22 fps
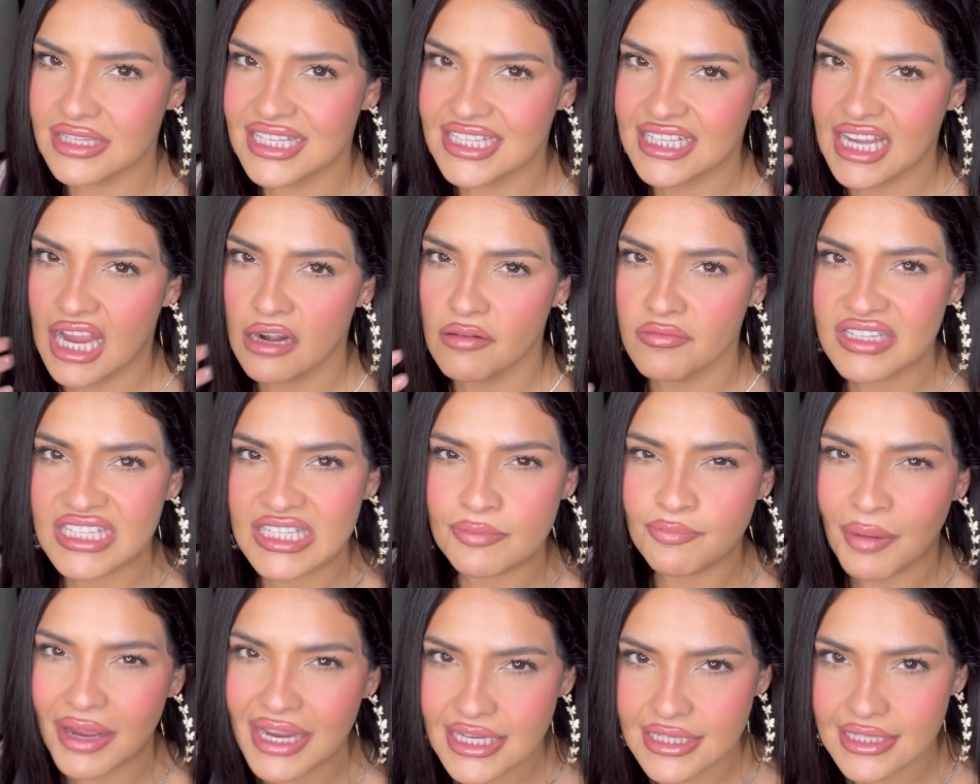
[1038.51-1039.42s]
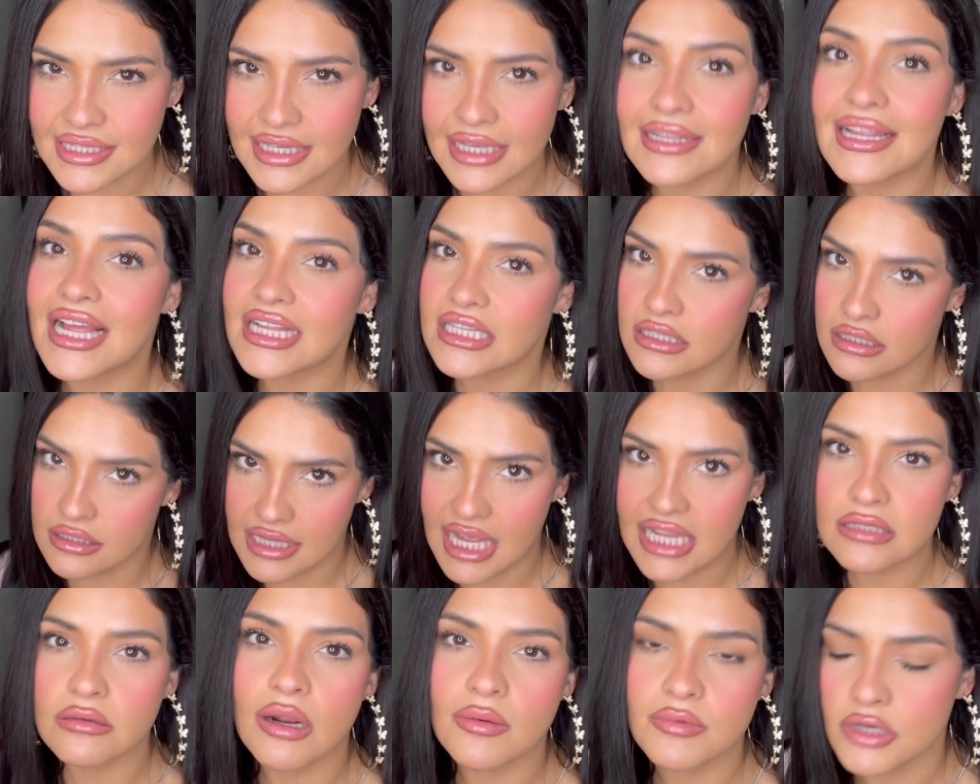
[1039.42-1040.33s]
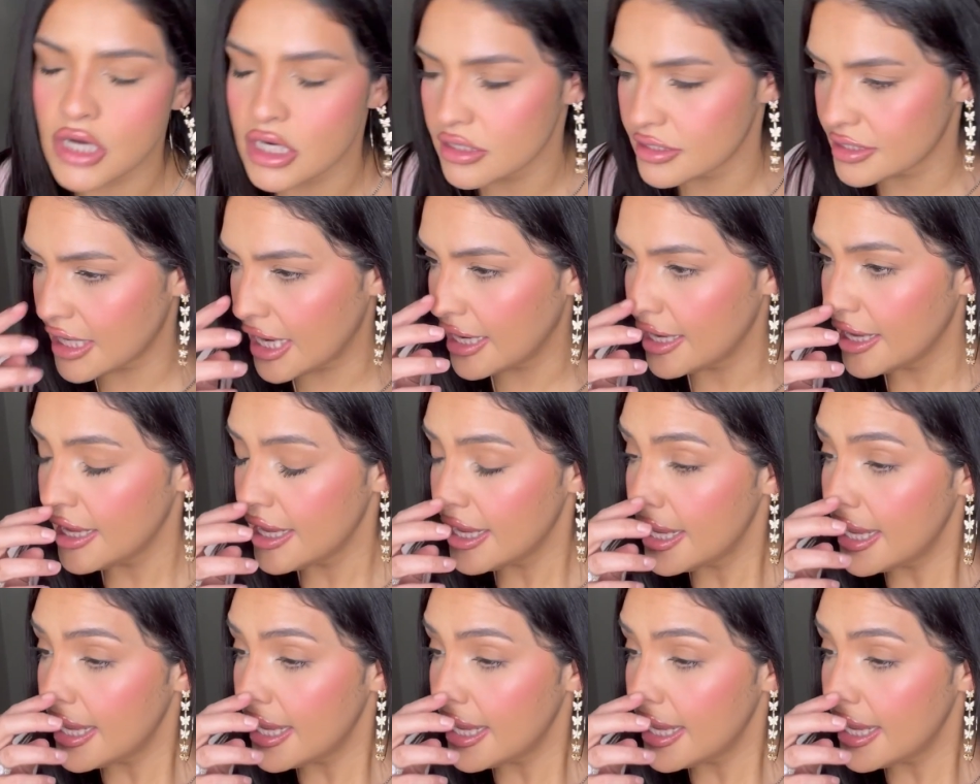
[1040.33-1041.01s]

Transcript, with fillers: it's kind of spicy. That's, that's what I'm trying to say.